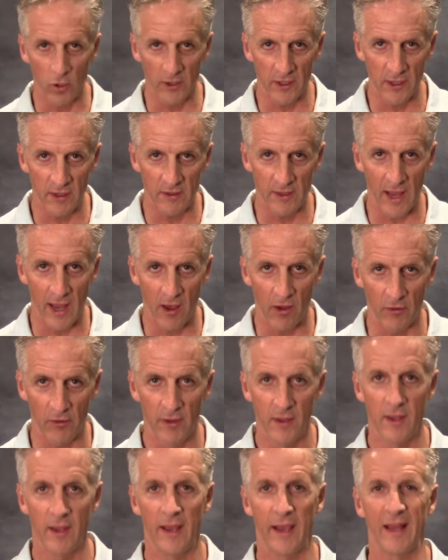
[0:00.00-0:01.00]
looking down,
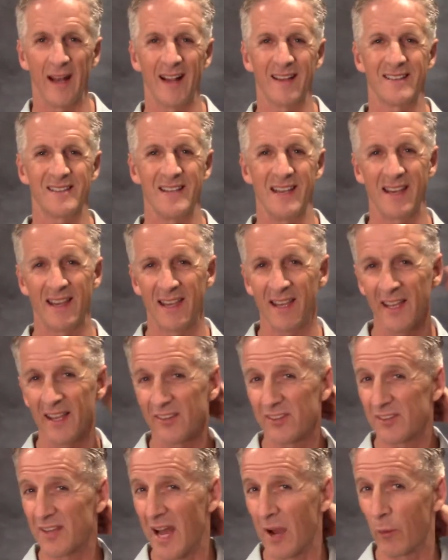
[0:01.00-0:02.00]
and I see
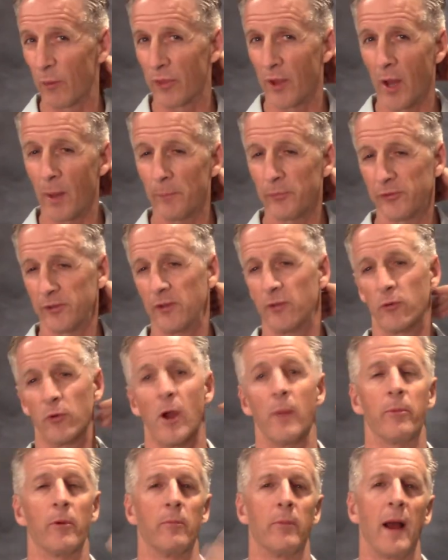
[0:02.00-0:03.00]
kids now with humps on their
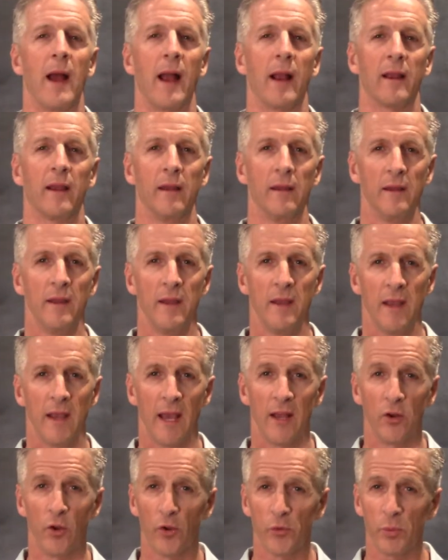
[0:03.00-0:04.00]
upper back.
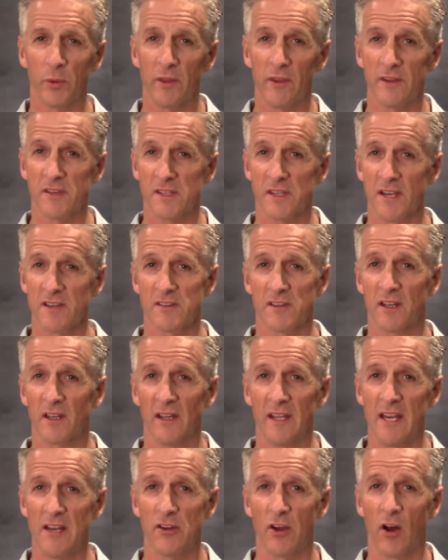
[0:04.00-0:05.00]
And ultimately, these things
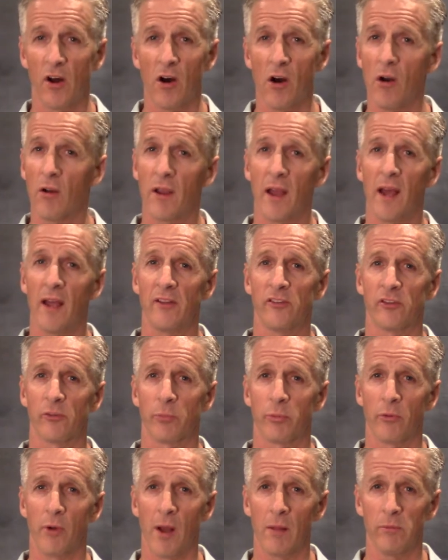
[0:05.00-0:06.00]
can lead to all kinds of
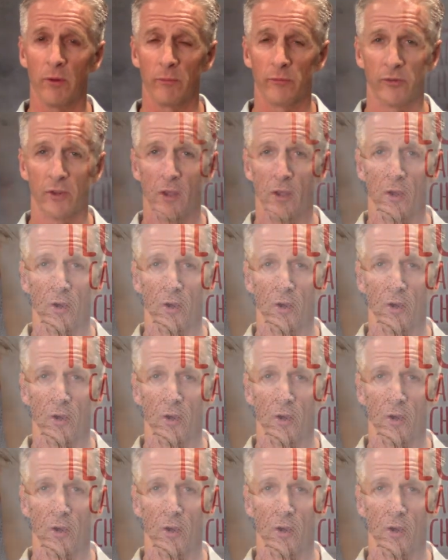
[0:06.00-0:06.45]
problems.